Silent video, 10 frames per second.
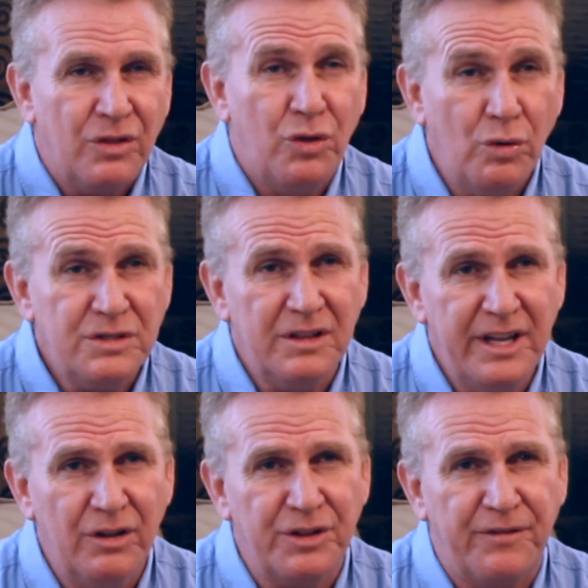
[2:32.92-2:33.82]
Those
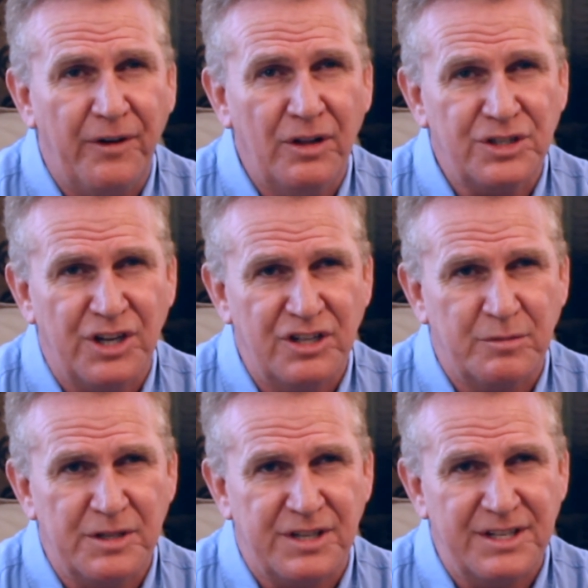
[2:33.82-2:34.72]
legal default
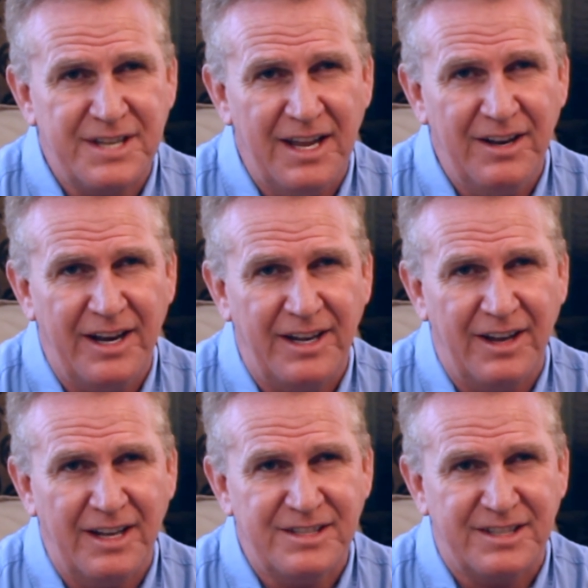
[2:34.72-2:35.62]
judgments and
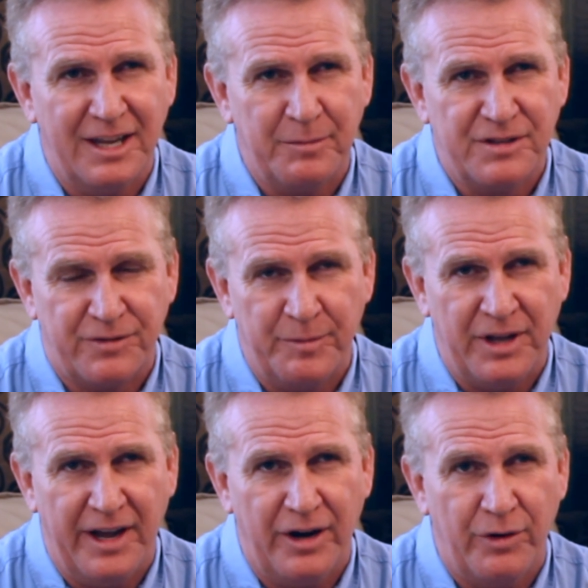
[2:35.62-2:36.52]
1099 statements from the
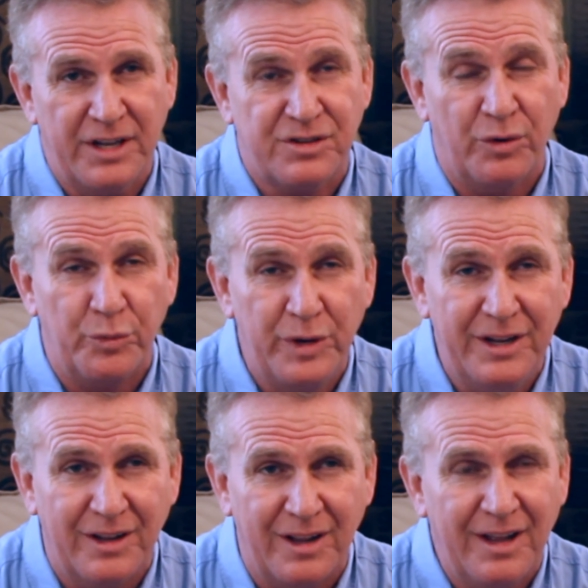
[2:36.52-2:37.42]
IRS are
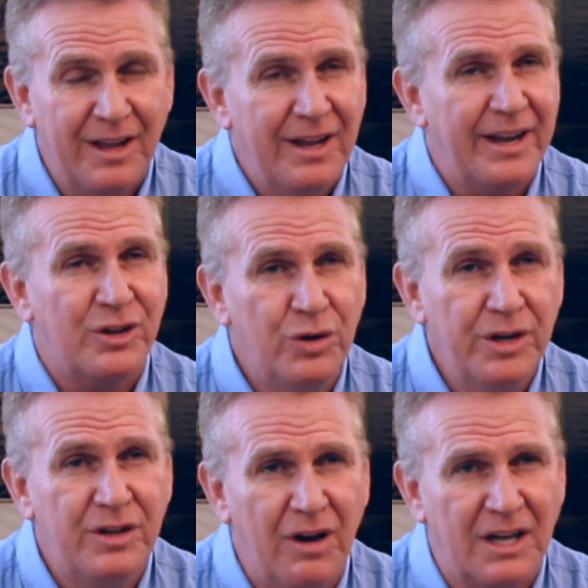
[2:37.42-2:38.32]
real and
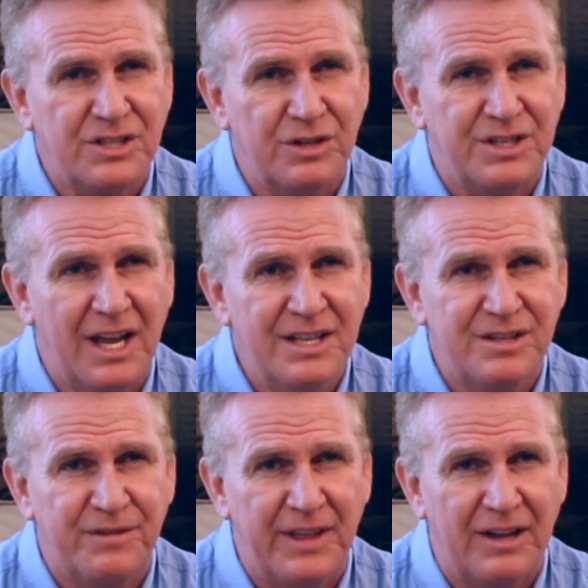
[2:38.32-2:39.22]
could cost you tens
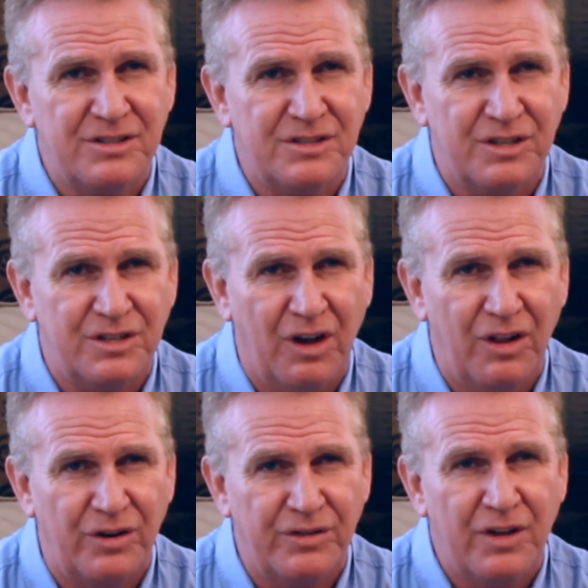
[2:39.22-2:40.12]
of thousands of
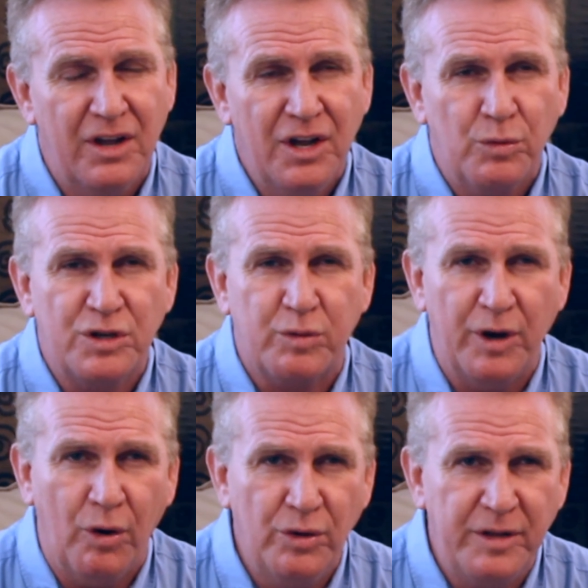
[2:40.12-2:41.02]
dollars, which would
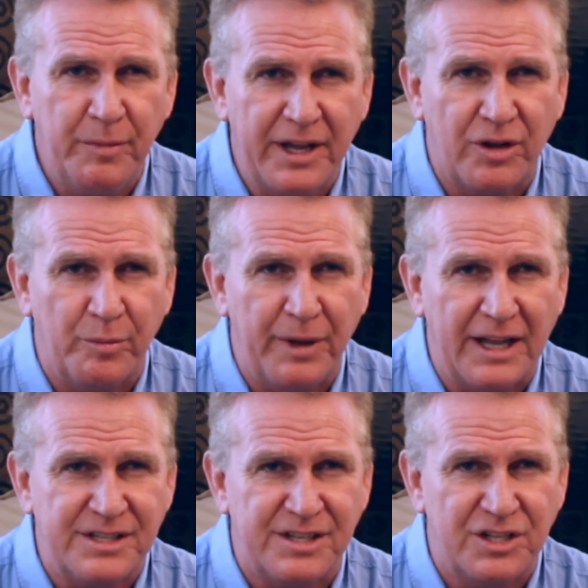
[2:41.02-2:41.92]
only make your
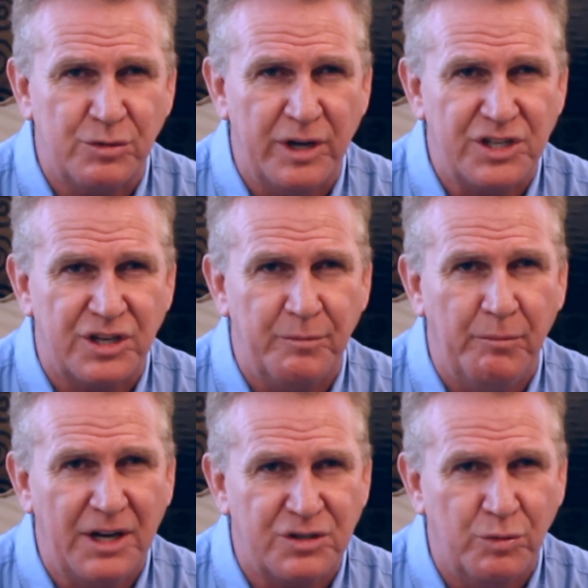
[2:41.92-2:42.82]
bad situation
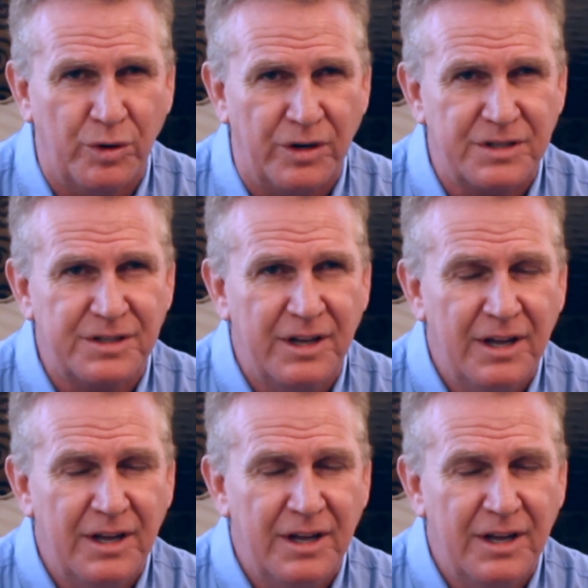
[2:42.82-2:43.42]
much worse.